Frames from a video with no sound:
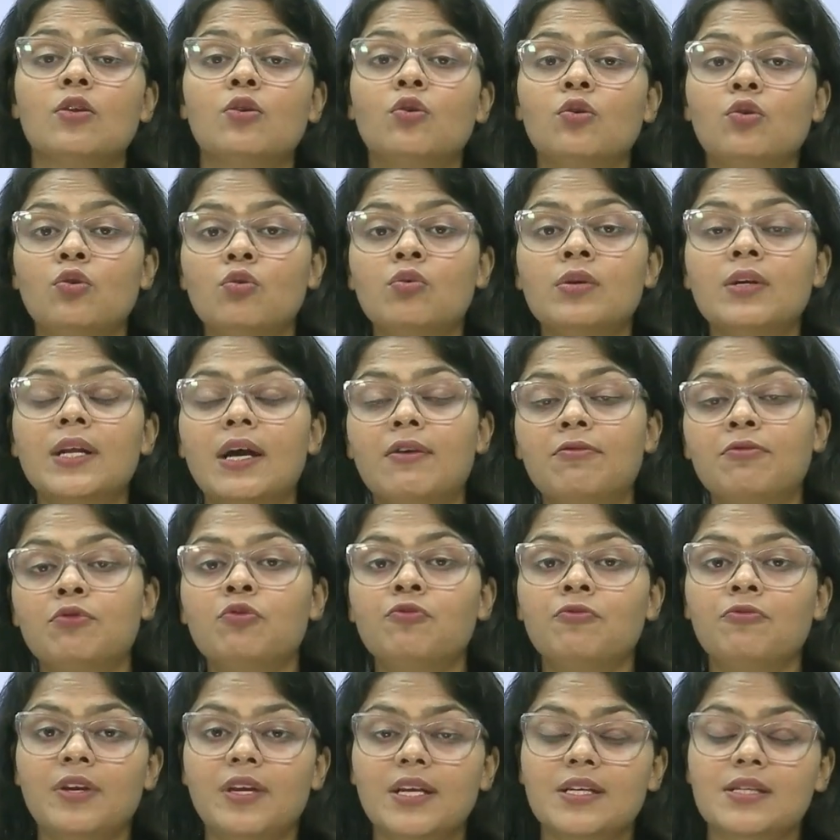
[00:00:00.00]
You don't have
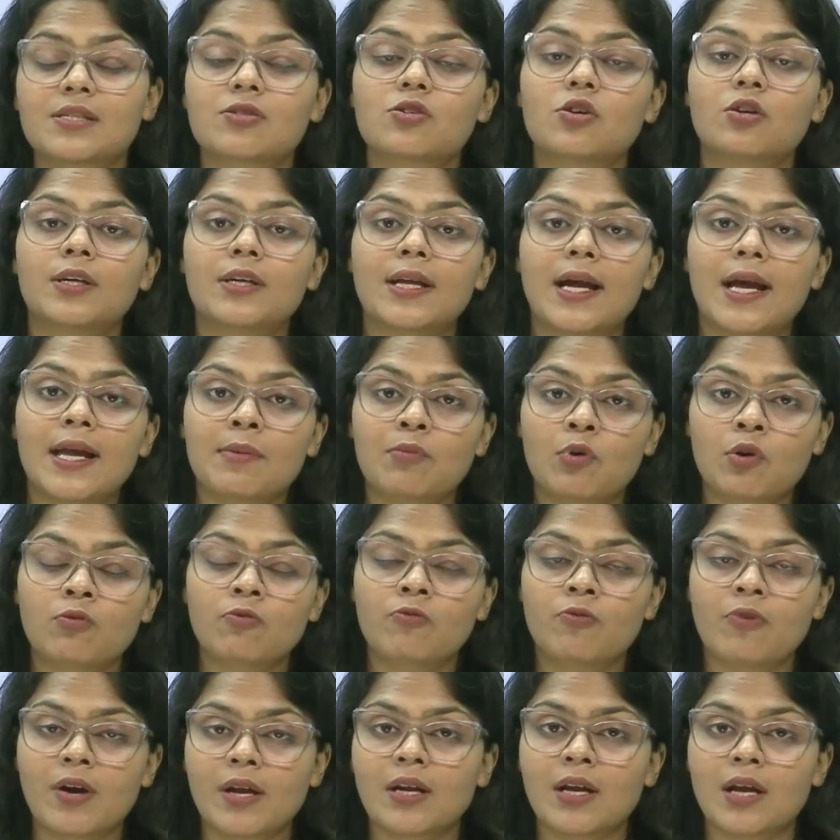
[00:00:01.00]
to waste your time
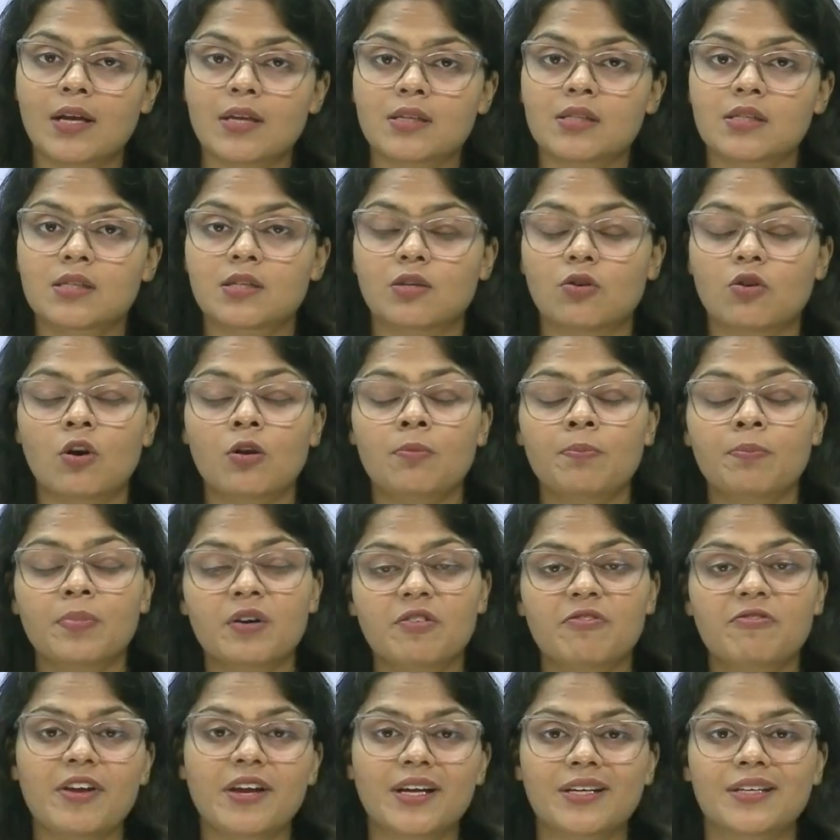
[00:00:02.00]
on one answer, on
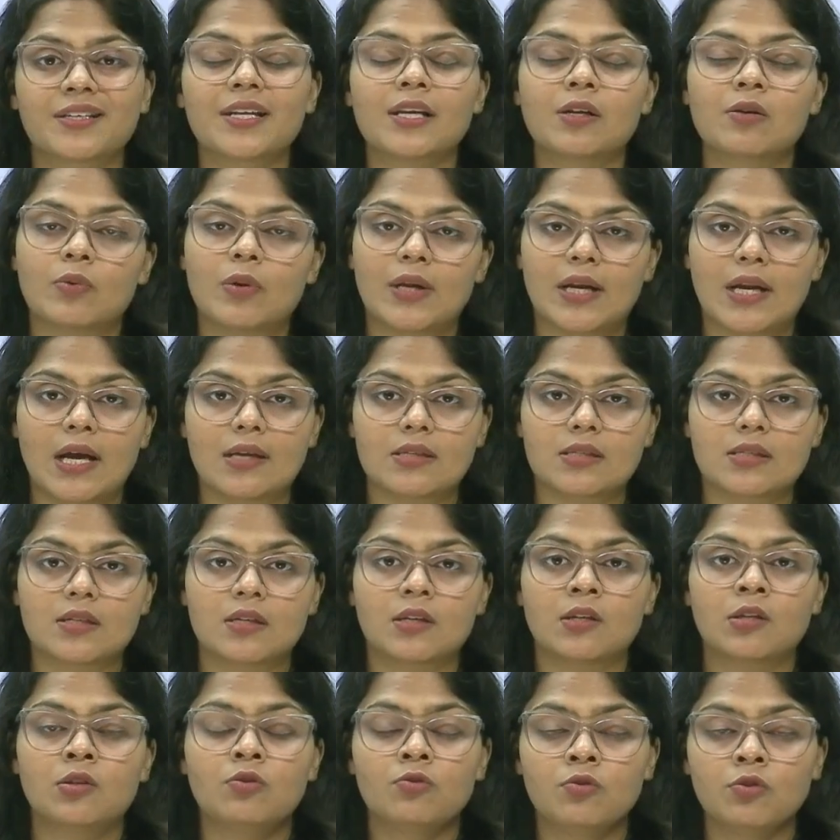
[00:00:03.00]
perfecting one
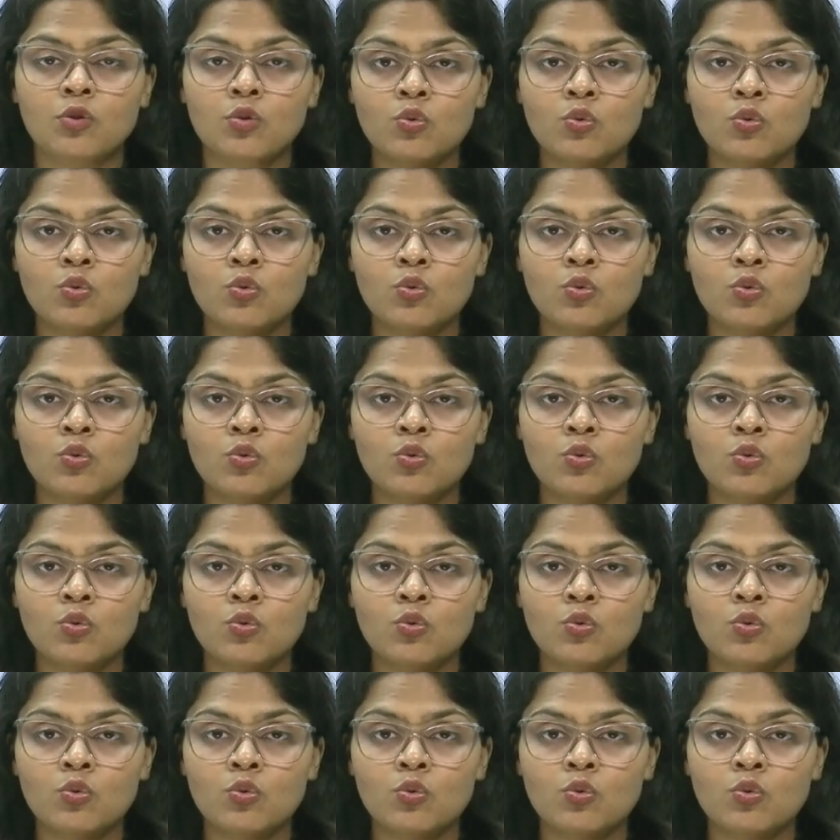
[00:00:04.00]
answer.